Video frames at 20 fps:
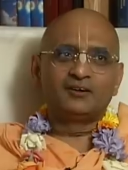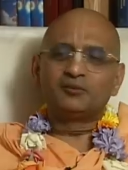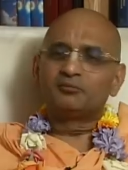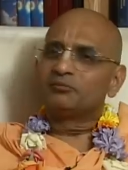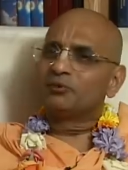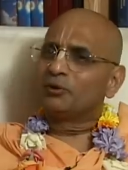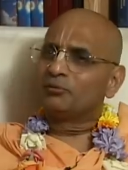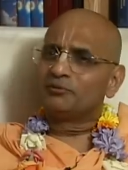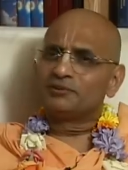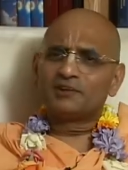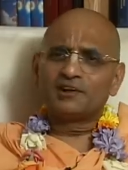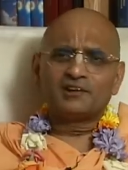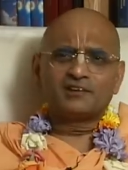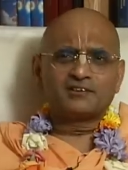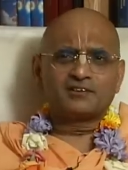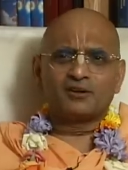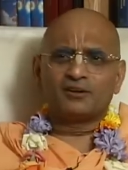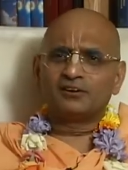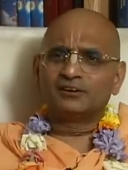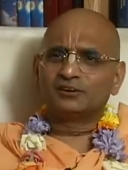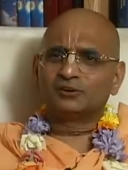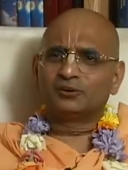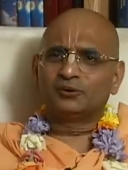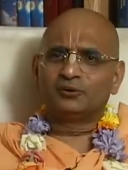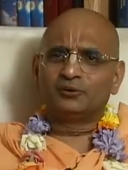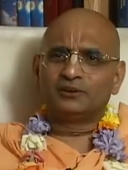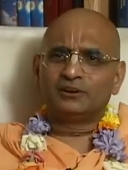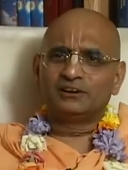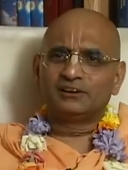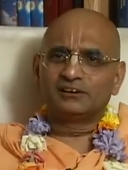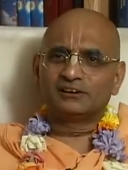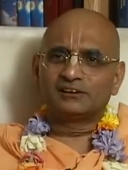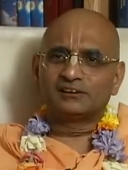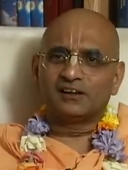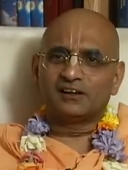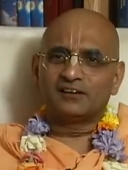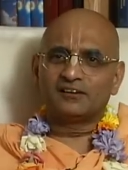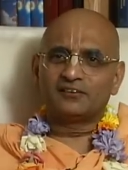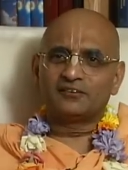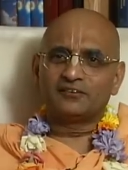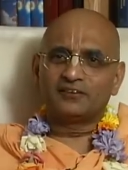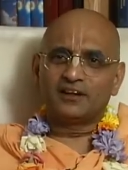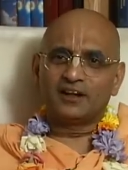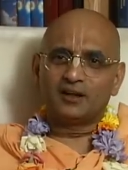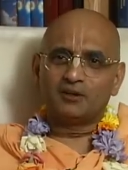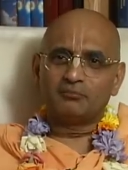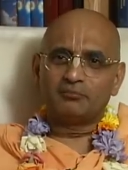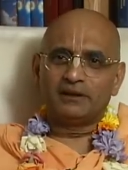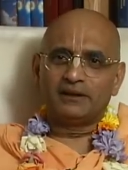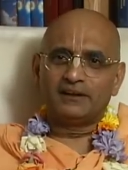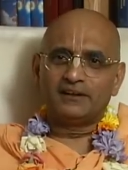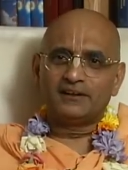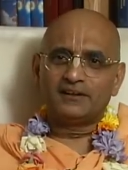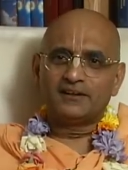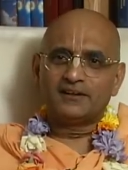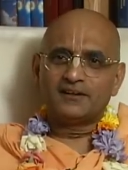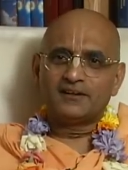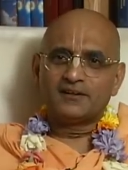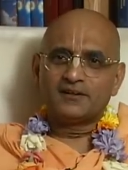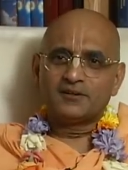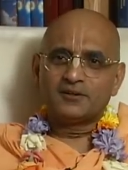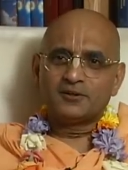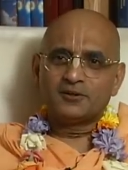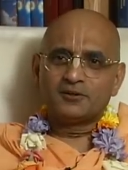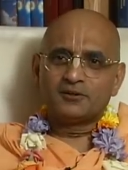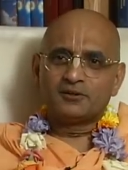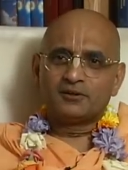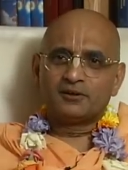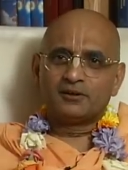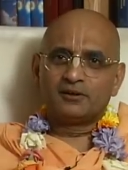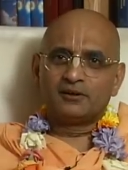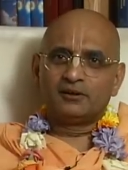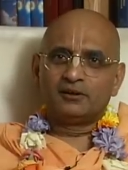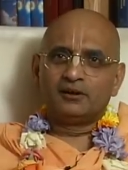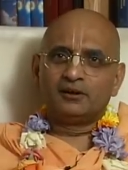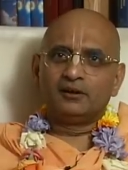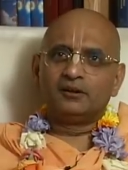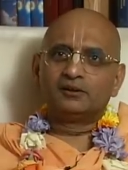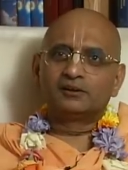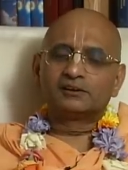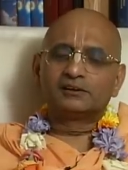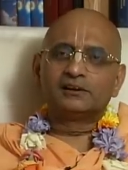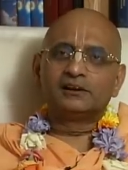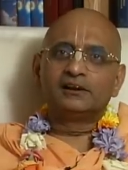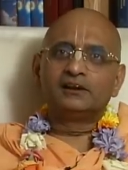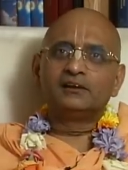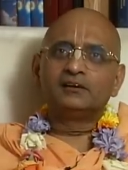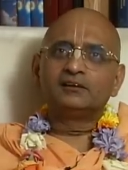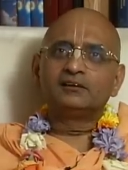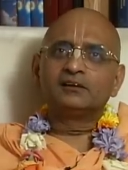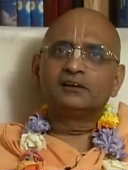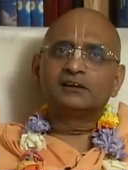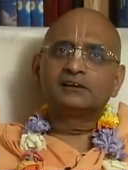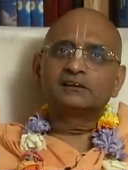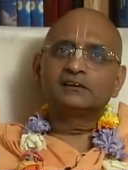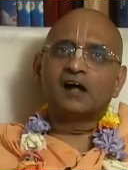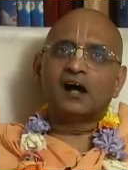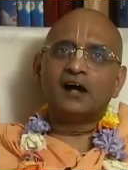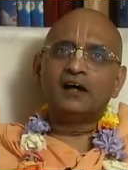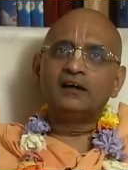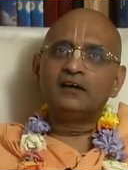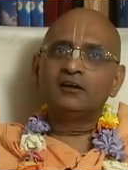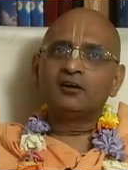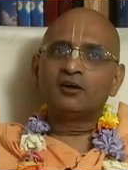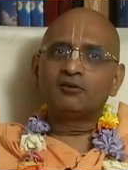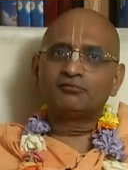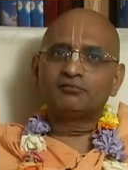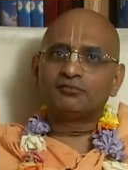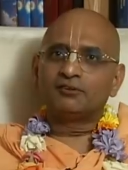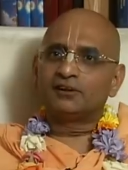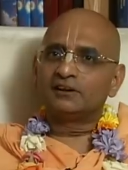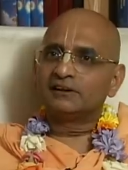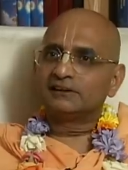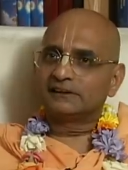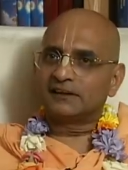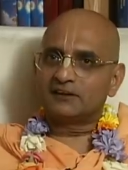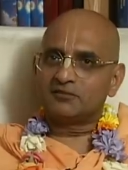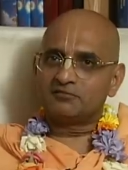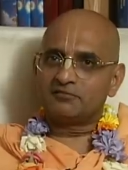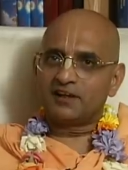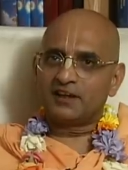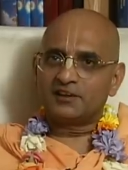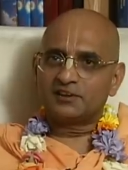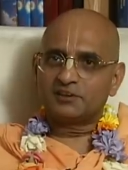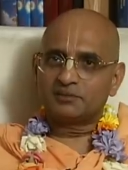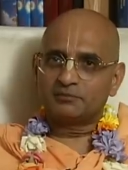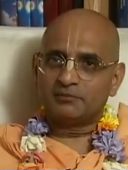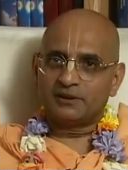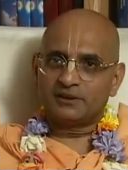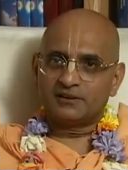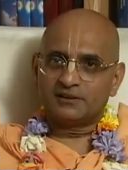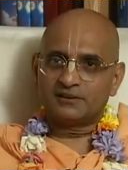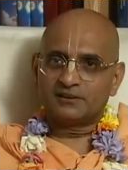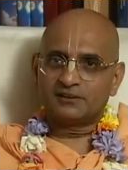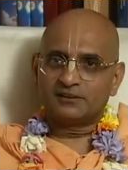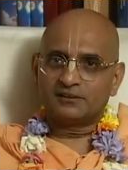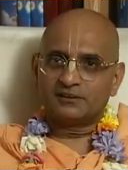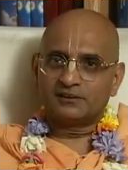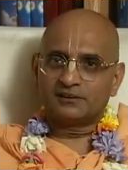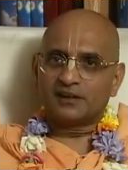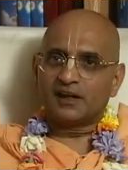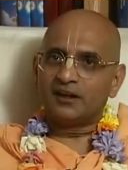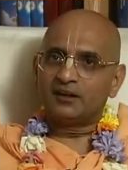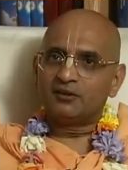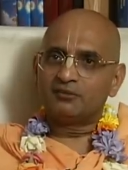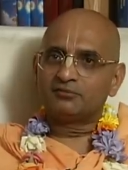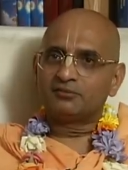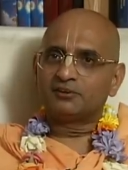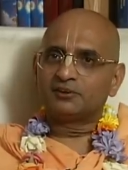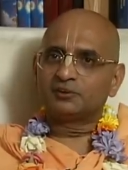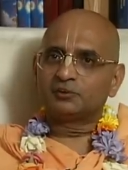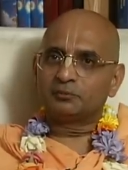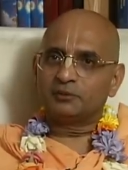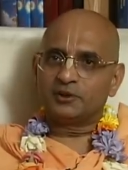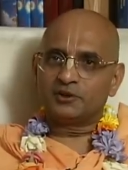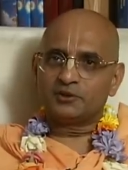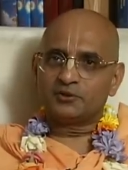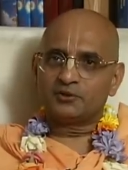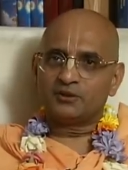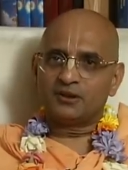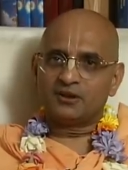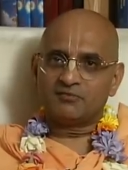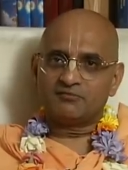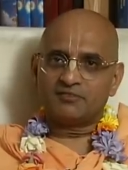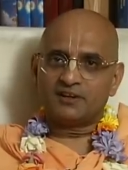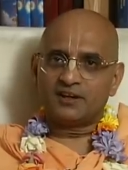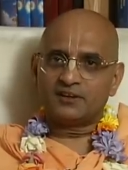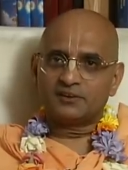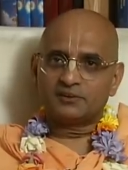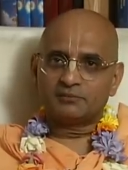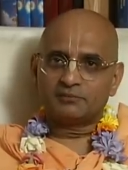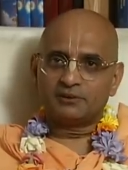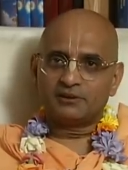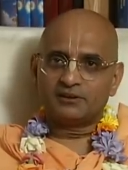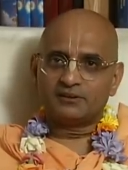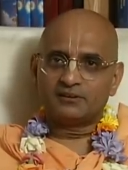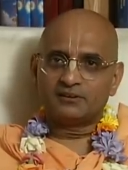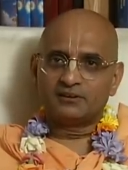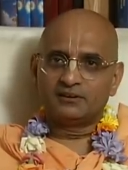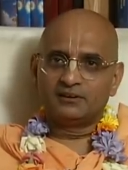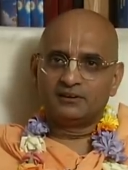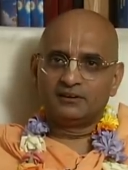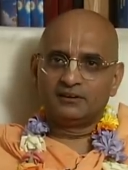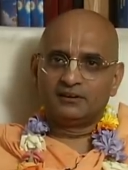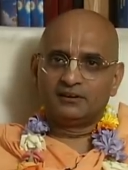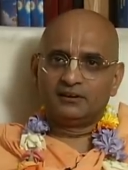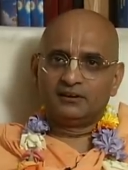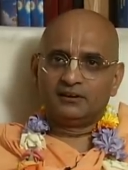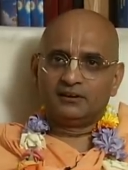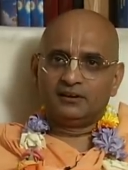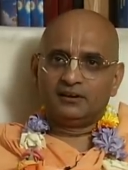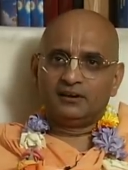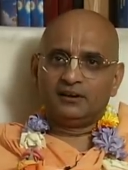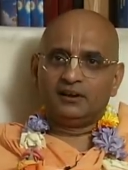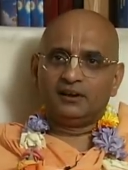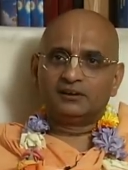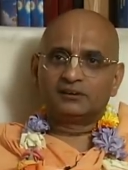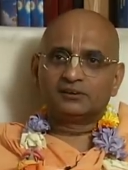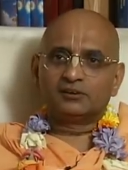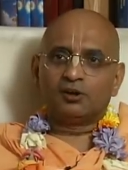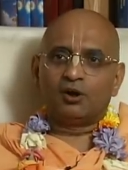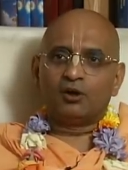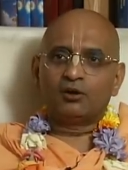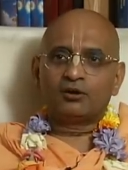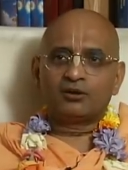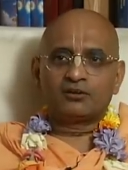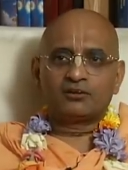Prabhupada just on his own, he just started to tell me, you see, the sign of one's advancement, the sign of one's spiritual advancement is not